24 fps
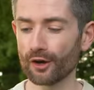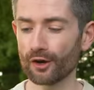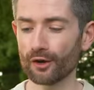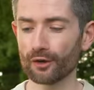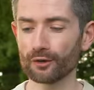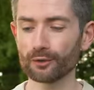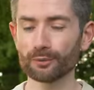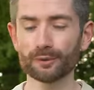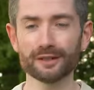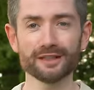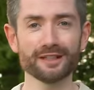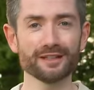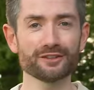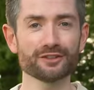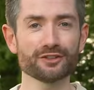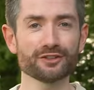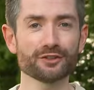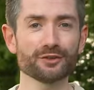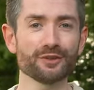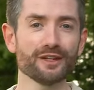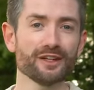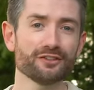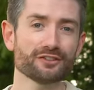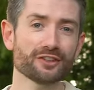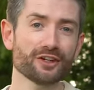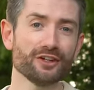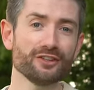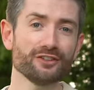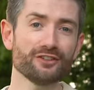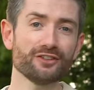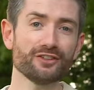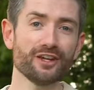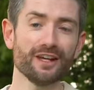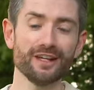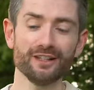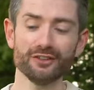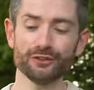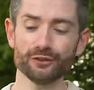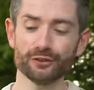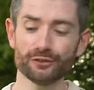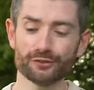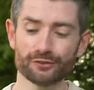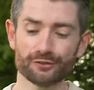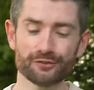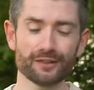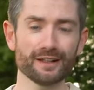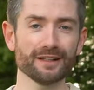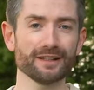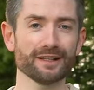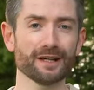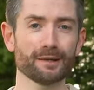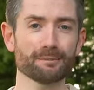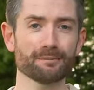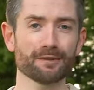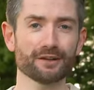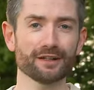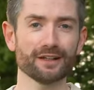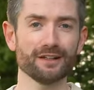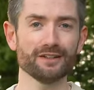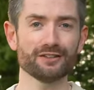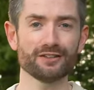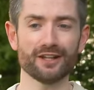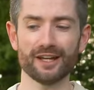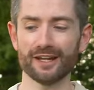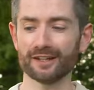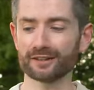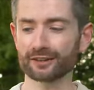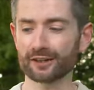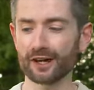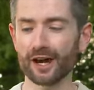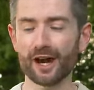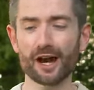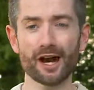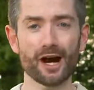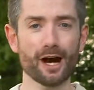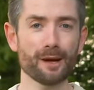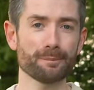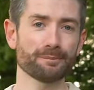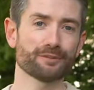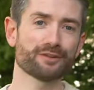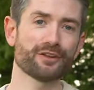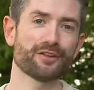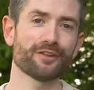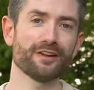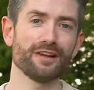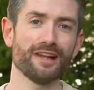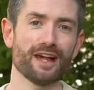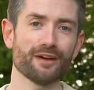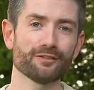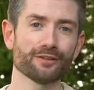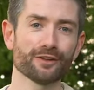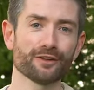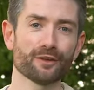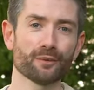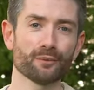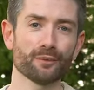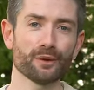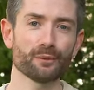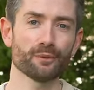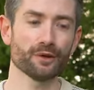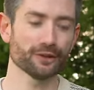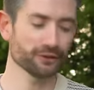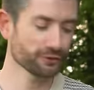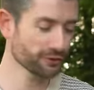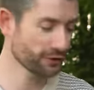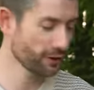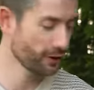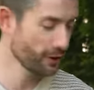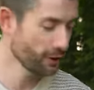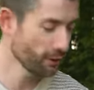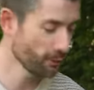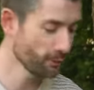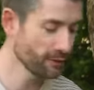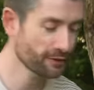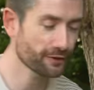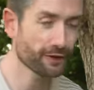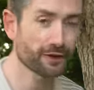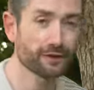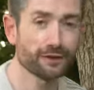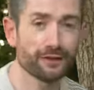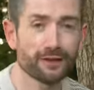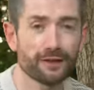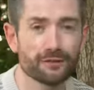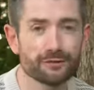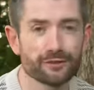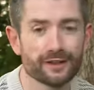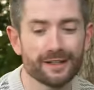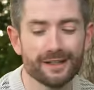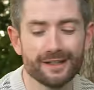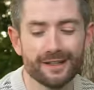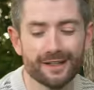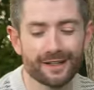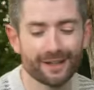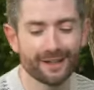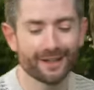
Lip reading: all we need to do is continue filling up the container up to the level that we want with our lovely